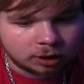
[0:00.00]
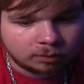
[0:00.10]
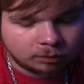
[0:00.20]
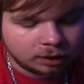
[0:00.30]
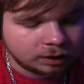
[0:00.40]

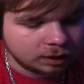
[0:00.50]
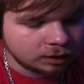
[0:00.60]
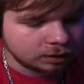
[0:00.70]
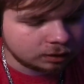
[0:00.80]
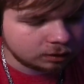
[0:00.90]

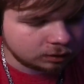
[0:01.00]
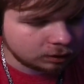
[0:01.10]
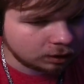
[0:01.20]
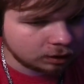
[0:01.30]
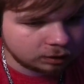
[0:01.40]
Monday
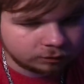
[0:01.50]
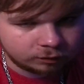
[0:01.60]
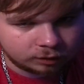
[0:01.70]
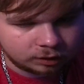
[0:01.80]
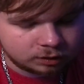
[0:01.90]
uh,
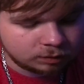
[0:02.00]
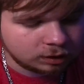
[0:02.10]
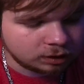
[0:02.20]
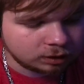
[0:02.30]
for this week.